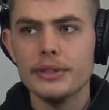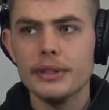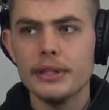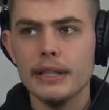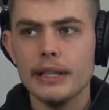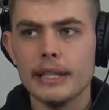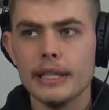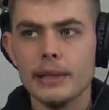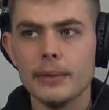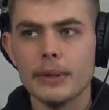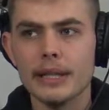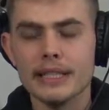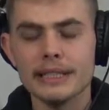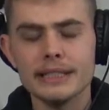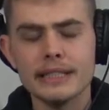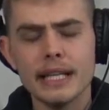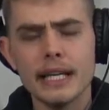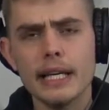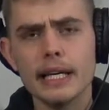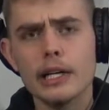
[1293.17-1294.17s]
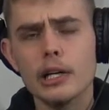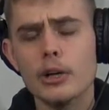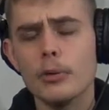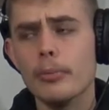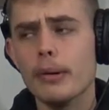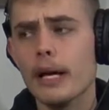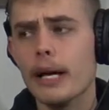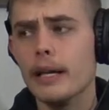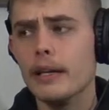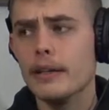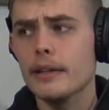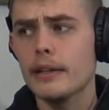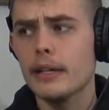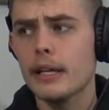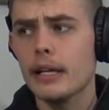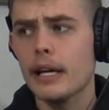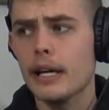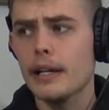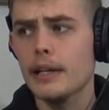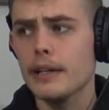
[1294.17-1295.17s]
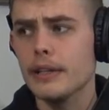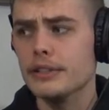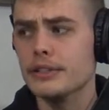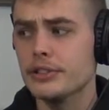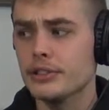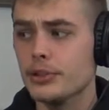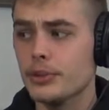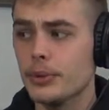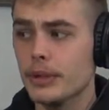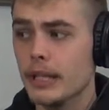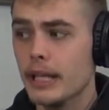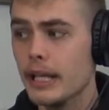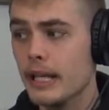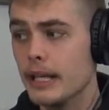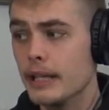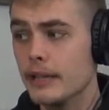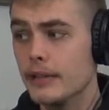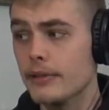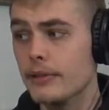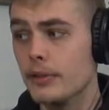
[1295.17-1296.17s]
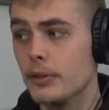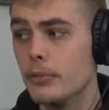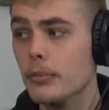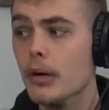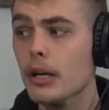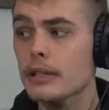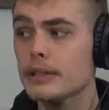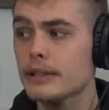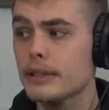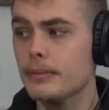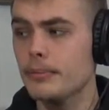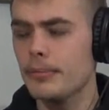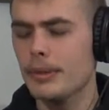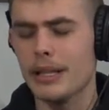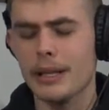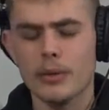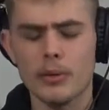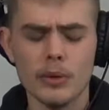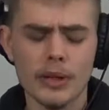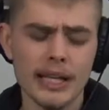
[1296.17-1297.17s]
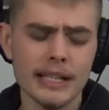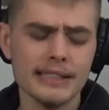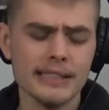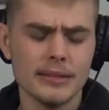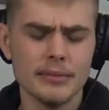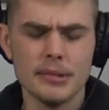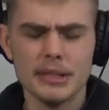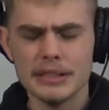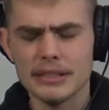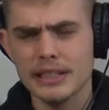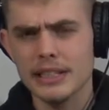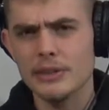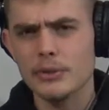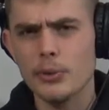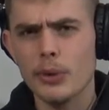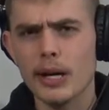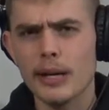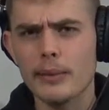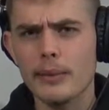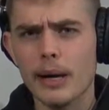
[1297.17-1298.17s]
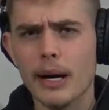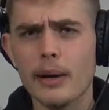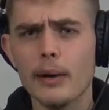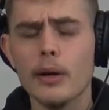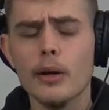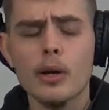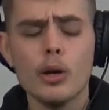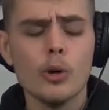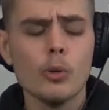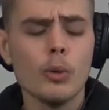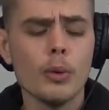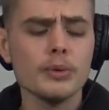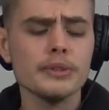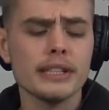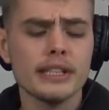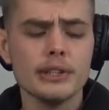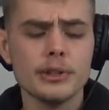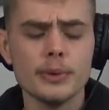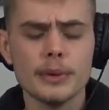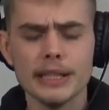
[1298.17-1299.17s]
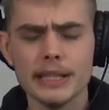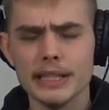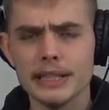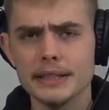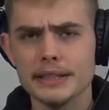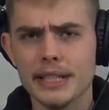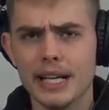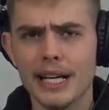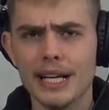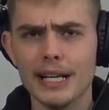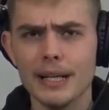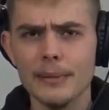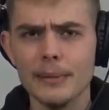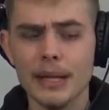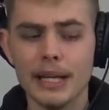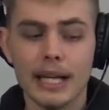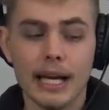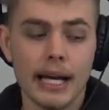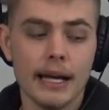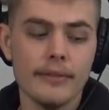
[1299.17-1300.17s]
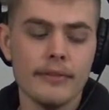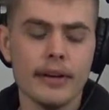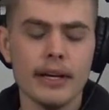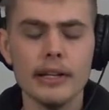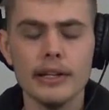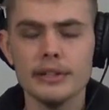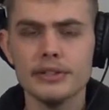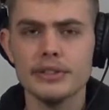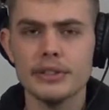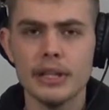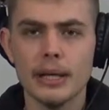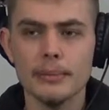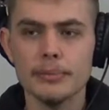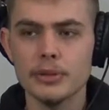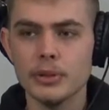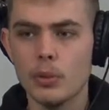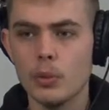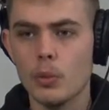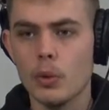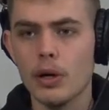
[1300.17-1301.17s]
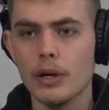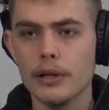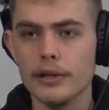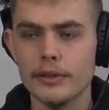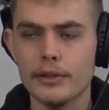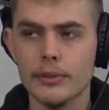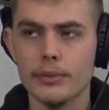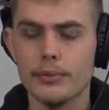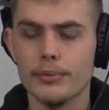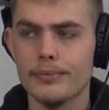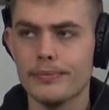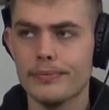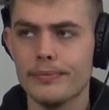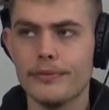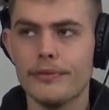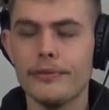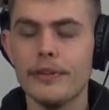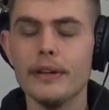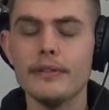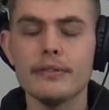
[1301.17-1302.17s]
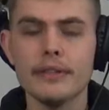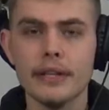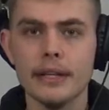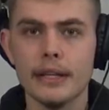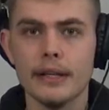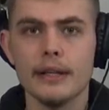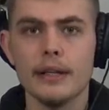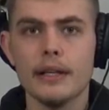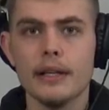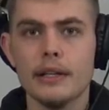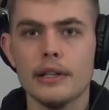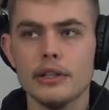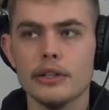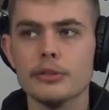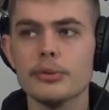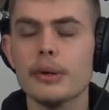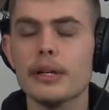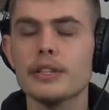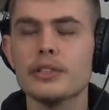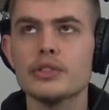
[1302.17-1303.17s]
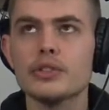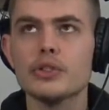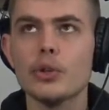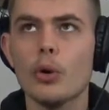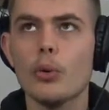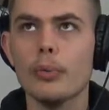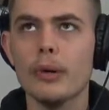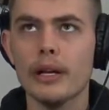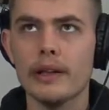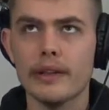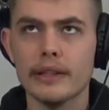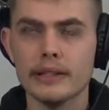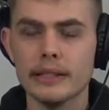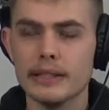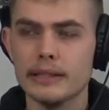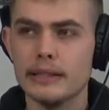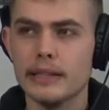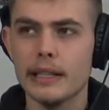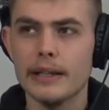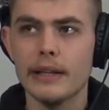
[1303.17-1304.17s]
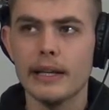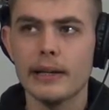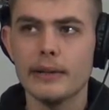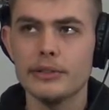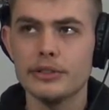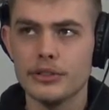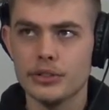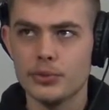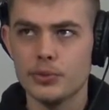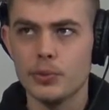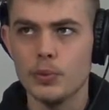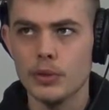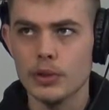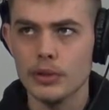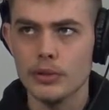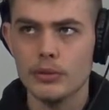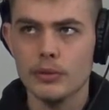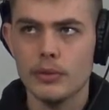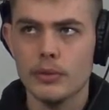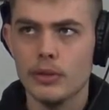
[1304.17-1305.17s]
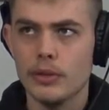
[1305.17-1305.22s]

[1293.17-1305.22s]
hear what I say, go back and listen to it again in a few months and be like, well, that didn't make sense. Why? What was I doing at the time? Like, if I listen to episode 1 to 50, there's probably so many things I said that just were